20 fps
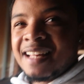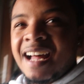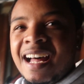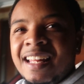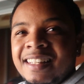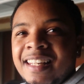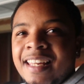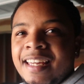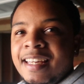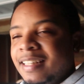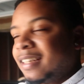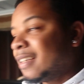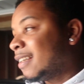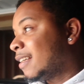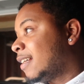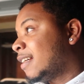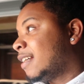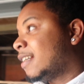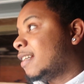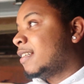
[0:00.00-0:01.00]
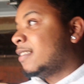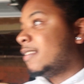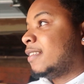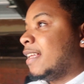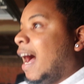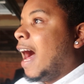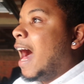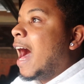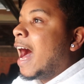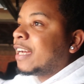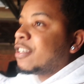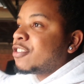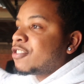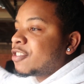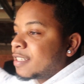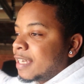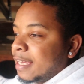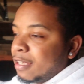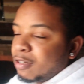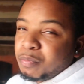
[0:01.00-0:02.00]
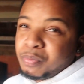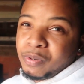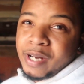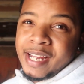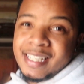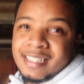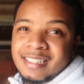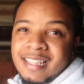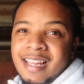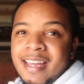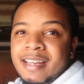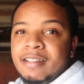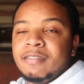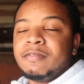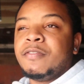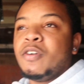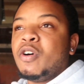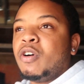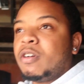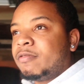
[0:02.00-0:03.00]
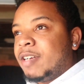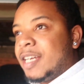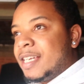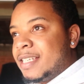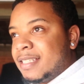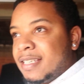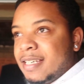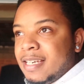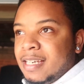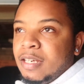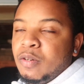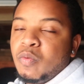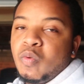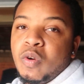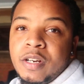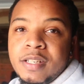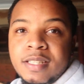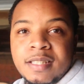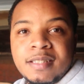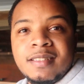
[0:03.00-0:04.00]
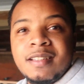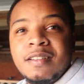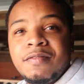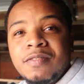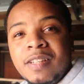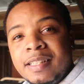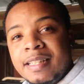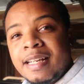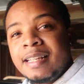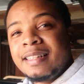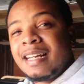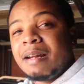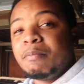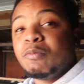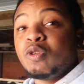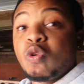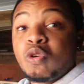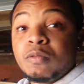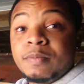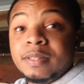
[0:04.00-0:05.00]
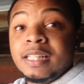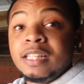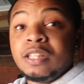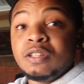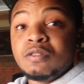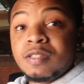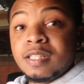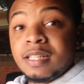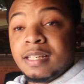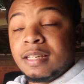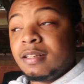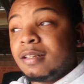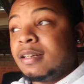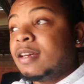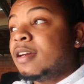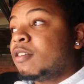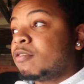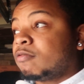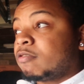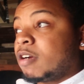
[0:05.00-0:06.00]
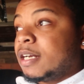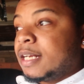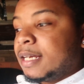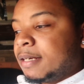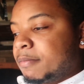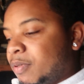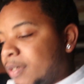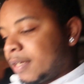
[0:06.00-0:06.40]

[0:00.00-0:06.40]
not like the higher scale brands like Volk Racing and Works and stuff like that I'm normally using and running,